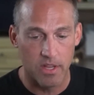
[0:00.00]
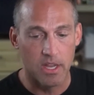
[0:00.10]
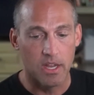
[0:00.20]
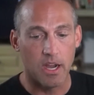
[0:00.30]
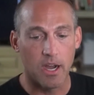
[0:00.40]

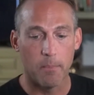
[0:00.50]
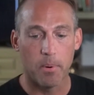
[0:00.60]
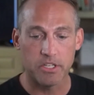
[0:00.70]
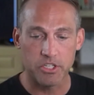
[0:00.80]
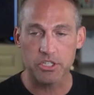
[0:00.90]

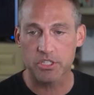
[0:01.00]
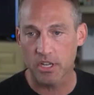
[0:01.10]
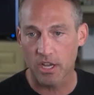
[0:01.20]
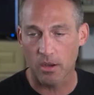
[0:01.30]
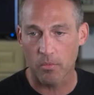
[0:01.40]
But just
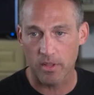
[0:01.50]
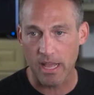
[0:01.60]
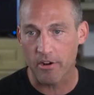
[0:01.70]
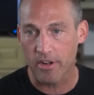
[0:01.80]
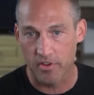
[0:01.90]

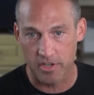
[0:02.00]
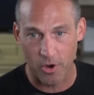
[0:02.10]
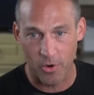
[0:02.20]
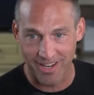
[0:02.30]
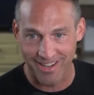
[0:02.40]
without even
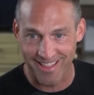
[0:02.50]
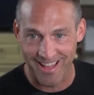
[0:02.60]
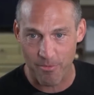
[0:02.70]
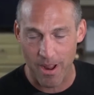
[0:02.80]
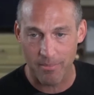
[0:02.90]
going into
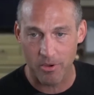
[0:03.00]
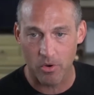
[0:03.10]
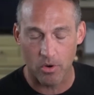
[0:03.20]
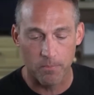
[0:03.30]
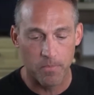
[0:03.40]
that rabbit
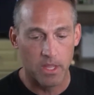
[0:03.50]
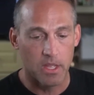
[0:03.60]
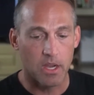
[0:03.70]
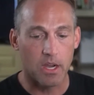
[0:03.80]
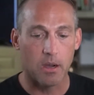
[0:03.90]
hole,
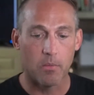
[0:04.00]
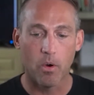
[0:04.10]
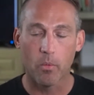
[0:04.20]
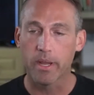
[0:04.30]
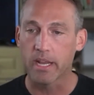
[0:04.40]

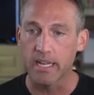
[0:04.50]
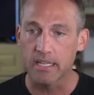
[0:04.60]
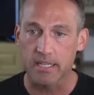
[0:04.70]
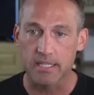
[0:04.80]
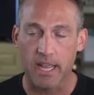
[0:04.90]
what we can
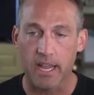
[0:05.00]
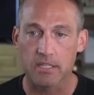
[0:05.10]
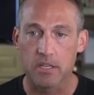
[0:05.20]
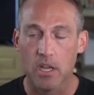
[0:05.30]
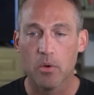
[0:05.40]
easily say
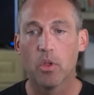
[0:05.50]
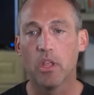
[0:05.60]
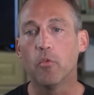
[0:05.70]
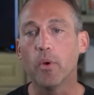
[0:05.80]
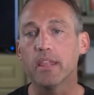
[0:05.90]
is, well,
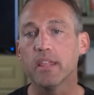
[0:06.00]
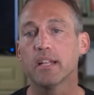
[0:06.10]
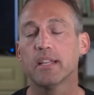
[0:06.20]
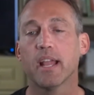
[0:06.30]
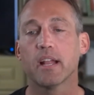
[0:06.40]
if we
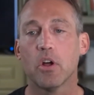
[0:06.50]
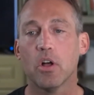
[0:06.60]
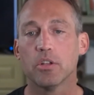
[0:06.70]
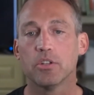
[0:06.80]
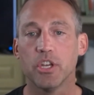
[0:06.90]
think
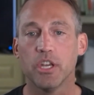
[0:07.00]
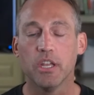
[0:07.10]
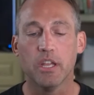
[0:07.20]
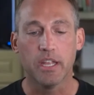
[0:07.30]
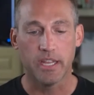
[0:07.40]
technology
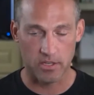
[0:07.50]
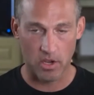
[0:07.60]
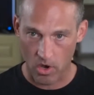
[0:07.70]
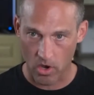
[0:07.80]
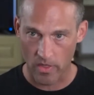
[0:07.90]
is
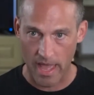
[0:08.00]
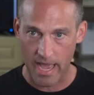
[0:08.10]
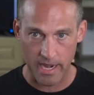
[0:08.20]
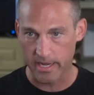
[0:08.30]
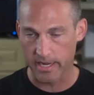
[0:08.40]
all
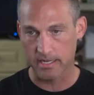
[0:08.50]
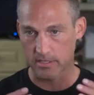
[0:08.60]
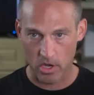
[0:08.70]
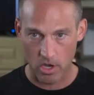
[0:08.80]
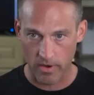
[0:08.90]
that and it can
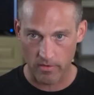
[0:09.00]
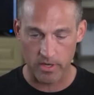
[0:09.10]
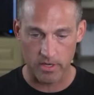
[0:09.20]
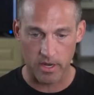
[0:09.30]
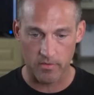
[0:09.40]
solve
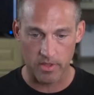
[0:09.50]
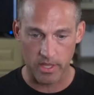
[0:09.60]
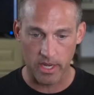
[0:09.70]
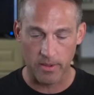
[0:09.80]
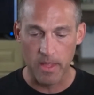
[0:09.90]

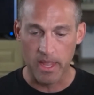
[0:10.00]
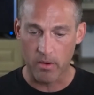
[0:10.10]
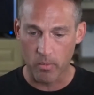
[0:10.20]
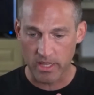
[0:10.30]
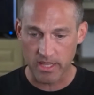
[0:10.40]
everything,
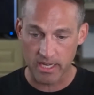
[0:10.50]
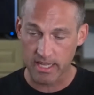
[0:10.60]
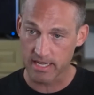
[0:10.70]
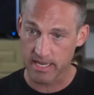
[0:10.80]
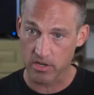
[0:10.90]
and we think
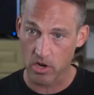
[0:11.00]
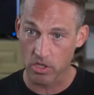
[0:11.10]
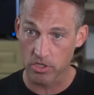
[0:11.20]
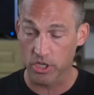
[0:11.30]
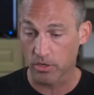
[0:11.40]
that technology could